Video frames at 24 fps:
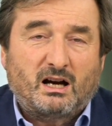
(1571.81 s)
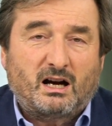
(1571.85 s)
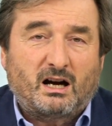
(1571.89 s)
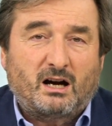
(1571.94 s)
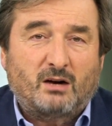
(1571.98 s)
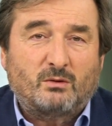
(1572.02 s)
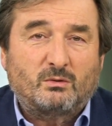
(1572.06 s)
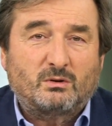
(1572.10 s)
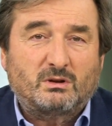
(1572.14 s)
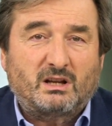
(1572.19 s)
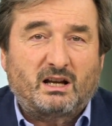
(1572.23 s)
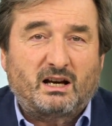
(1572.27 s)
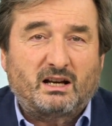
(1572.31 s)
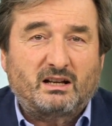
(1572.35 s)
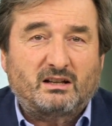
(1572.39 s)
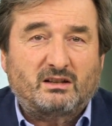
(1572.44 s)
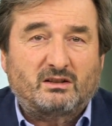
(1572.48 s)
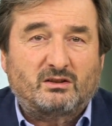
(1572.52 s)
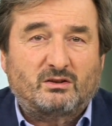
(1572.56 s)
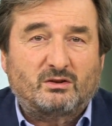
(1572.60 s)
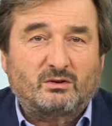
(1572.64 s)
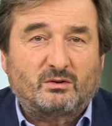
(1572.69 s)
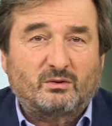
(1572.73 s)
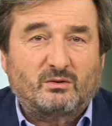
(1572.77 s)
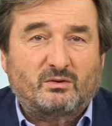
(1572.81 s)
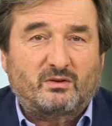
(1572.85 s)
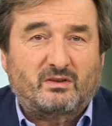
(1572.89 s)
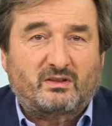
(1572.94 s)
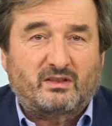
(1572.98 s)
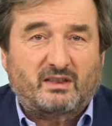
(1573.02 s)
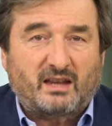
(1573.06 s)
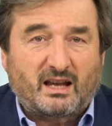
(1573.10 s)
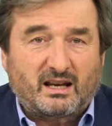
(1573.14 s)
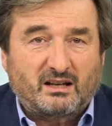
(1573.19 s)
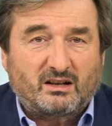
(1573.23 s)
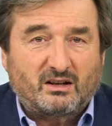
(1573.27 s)
I would like to
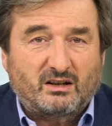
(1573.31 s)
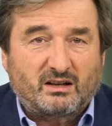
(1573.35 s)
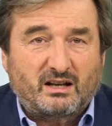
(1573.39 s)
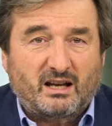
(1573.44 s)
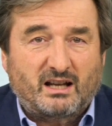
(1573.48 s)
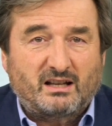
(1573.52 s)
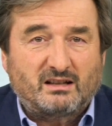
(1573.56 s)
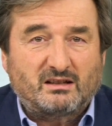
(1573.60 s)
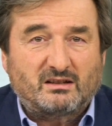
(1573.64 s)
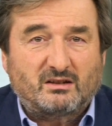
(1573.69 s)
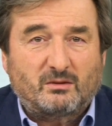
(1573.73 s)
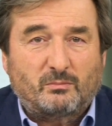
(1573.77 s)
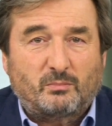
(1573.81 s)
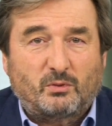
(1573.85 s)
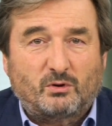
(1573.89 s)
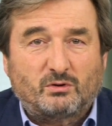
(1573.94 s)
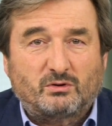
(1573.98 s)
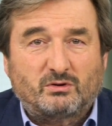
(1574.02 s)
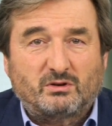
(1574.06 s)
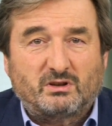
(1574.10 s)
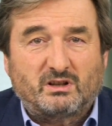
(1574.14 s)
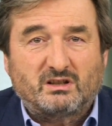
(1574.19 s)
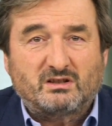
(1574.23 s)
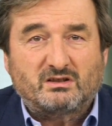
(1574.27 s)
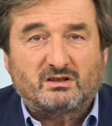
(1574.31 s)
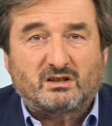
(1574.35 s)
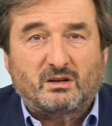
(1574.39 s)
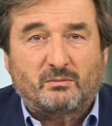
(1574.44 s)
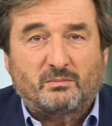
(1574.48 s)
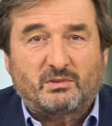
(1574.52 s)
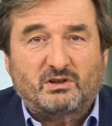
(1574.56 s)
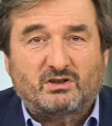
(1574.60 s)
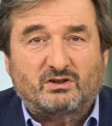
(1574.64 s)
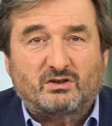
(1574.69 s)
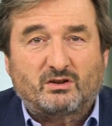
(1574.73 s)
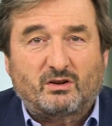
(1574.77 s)
thank again the Portuguese
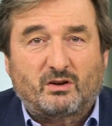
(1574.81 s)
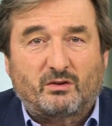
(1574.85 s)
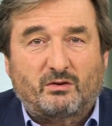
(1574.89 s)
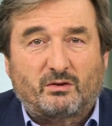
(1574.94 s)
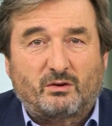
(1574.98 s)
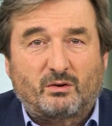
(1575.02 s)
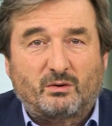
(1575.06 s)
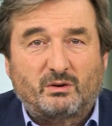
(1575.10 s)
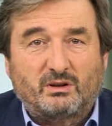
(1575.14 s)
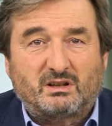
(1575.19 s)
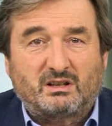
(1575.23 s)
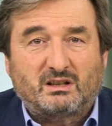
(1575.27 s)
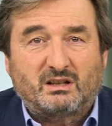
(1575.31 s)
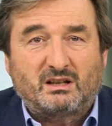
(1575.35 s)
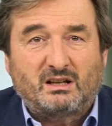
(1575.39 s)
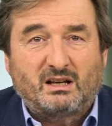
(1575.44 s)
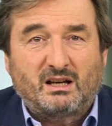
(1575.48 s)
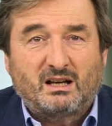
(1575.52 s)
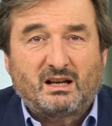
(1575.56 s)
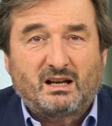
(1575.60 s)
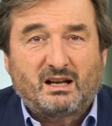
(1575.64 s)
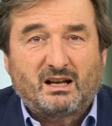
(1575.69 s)
Competition Authority,